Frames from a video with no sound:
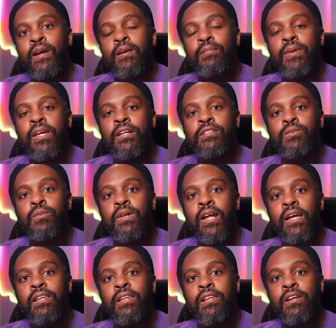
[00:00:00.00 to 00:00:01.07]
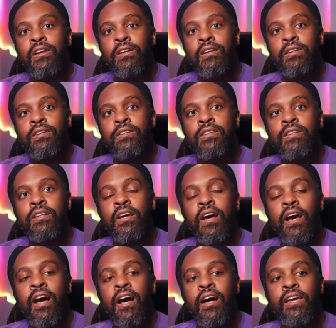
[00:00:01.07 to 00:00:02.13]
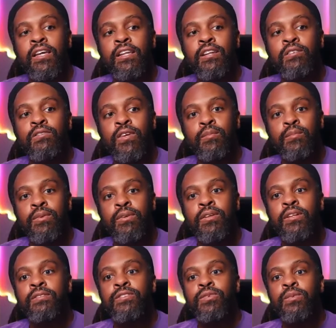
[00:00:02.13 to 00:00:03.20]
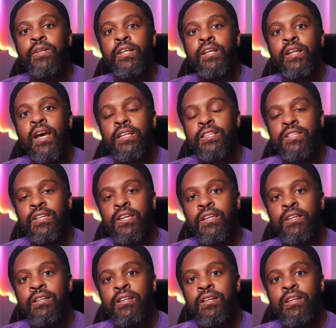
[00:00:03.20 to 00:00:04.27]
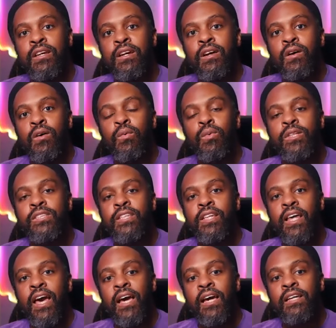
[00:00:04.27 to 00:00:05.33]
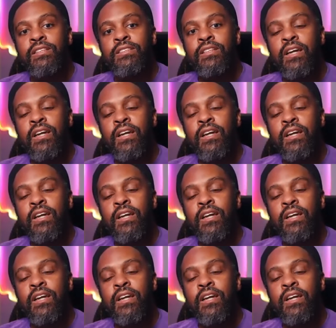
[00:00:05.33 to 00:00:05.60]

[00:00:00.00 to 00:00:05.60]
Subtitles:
Because what I learned in November of 2019 was that